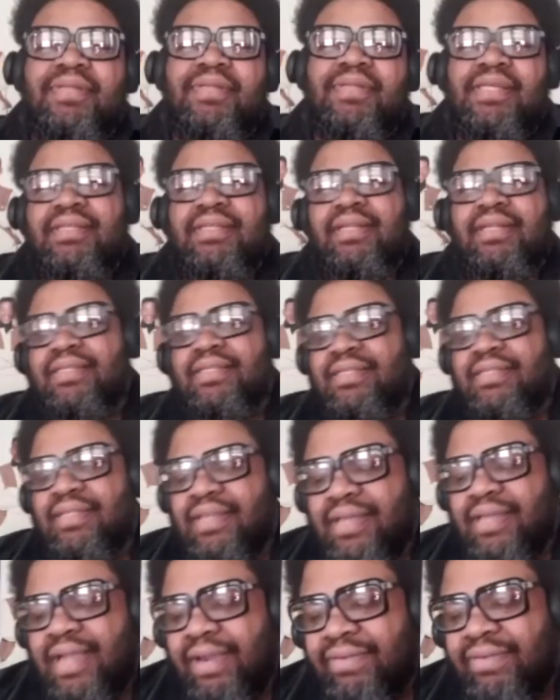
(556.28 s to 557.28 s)
let's get into your
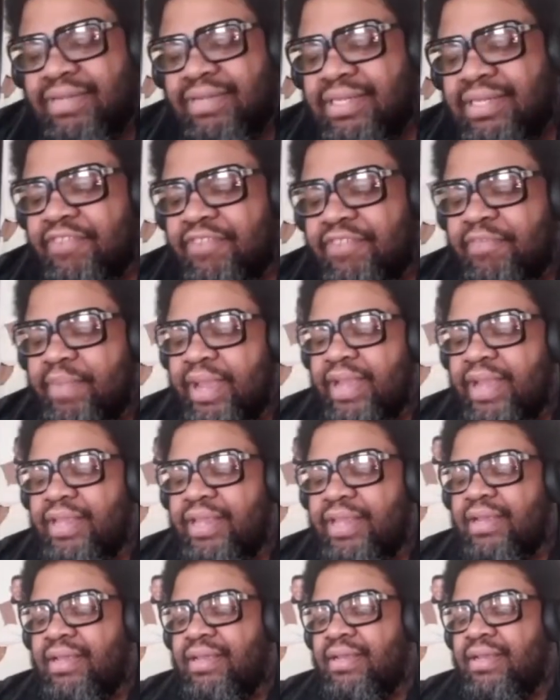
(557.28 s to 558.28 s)
current stuff, man. Your
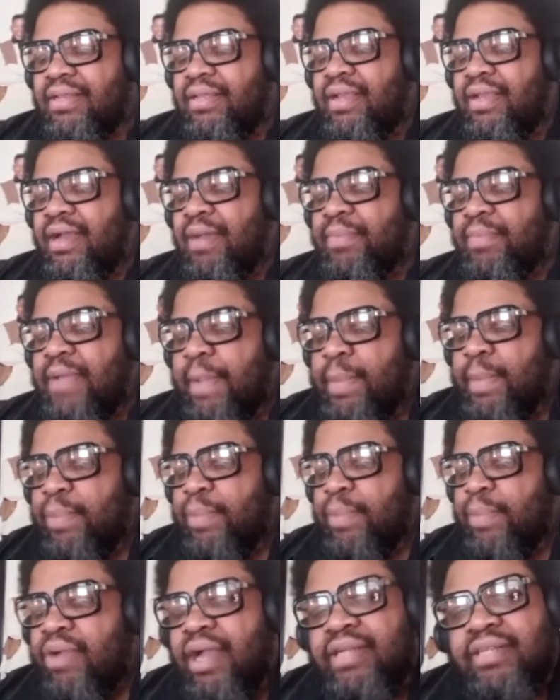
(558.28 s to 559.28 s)
your, your upcoming
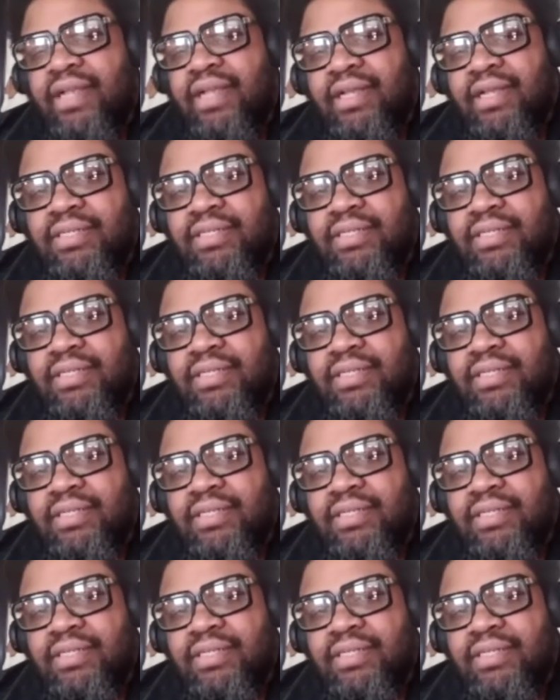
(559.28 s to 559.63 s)
projects.